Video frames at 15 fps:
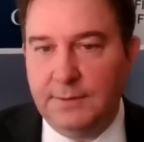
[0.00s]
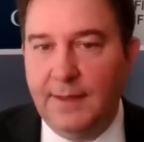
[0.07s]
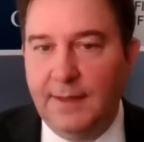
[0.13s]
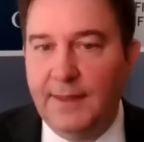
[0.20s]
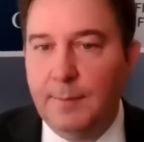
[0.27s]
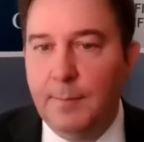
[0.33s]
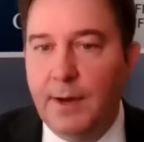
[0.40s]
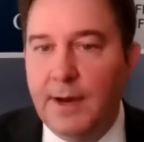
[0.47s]
I
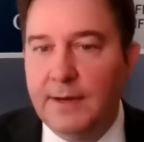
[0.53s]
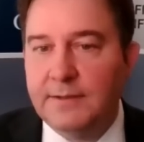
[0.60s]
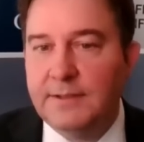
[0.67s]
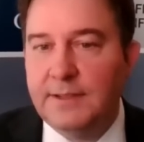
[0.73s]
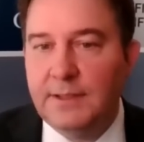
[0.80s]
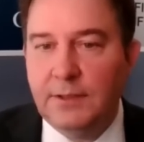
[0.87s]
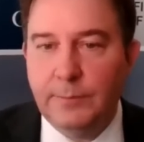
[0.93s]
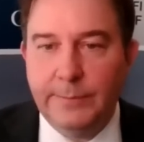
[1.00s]
think
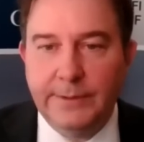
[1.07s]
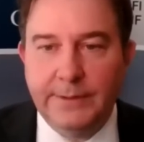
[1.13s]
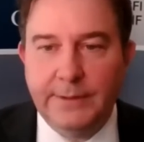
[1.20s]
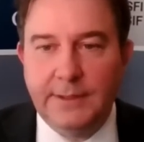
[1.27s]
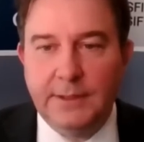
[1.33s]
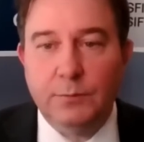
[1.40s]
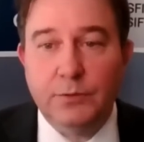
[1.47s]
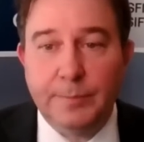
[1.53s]
modesty,
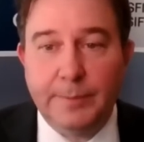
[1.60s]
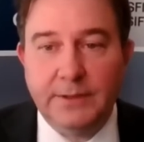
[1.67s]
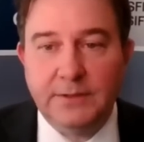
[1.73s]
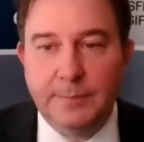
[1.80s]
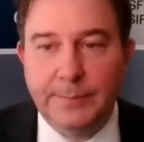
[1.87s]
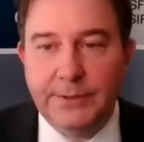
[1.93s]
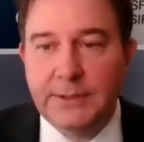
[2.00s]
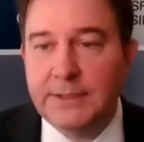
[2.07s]
humility, and
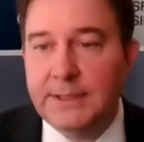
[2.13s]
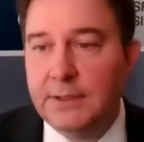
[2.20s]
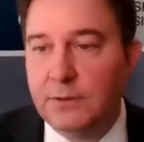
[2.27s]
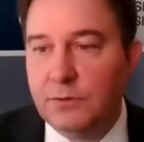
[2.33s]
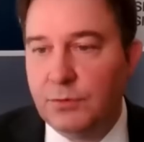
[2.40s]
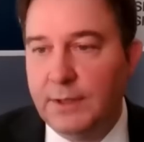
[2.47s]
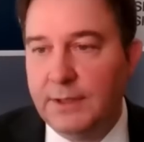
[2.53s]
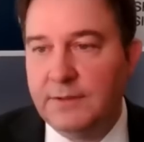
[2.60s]
responsibility are
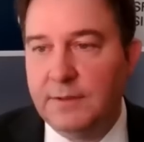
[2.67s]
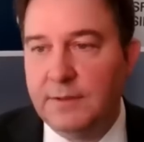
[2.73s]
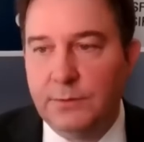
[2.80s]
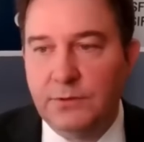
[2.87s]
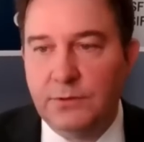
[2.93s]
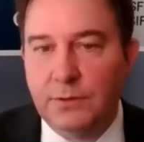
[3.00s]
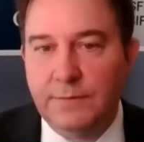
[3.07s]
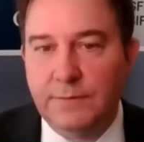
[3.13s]
traits that would
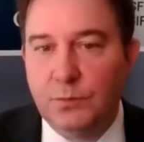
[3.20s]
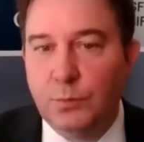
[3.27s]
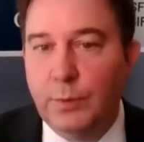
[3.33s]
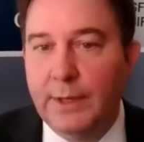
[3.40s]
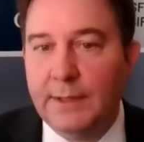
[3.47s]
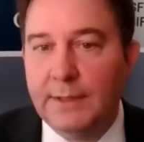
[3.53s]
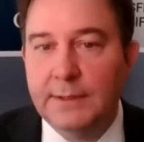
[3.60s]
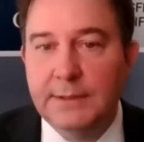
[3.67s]
serve us
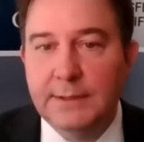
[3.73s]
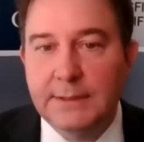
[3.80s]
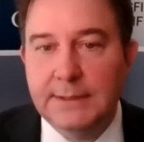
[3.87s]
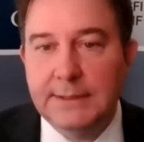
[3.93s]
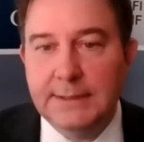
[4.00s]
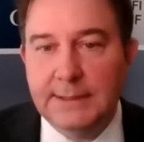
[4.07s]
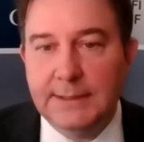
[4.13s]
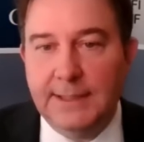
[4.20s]
well
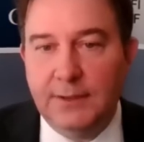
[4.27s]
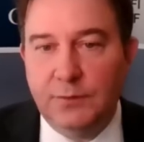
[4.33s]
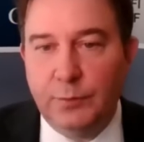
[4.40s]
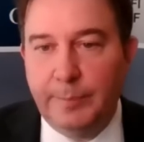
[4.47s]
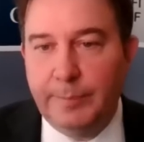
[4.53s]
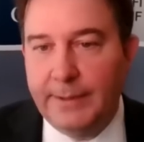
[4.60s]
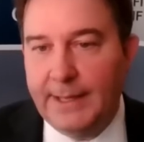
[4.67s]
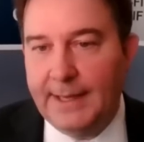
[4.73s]
as we
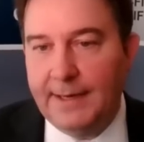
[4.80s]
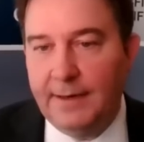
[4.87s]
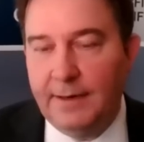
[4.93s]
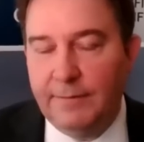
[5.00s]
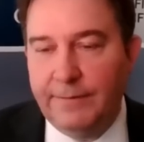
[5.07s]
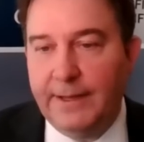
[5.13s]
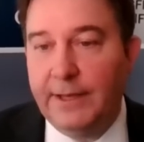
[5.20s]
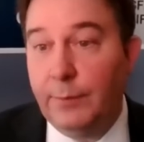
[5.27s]
plan and
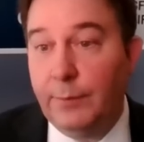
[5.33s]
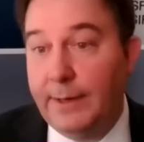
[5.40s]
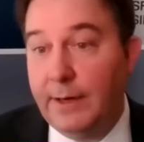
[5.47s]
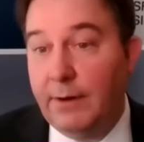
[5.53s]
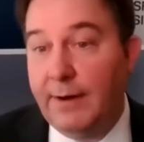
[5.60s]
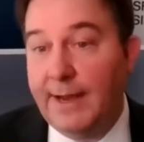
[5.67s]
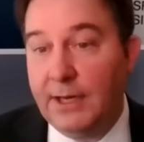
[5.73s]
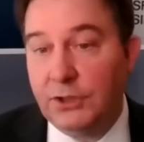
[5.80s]
evaluate
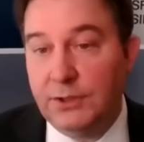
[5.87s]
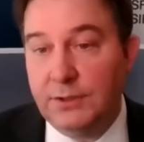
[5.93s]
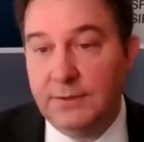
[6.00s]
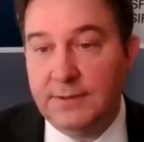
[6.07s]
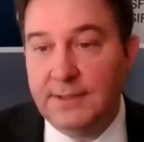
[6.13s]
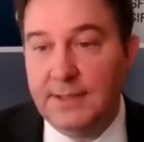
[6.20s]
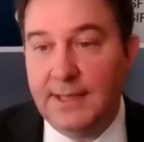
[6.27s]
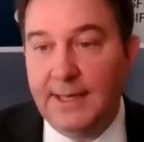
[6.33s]
our
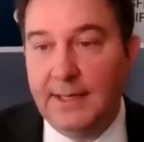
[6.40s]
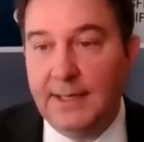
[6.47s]
actions today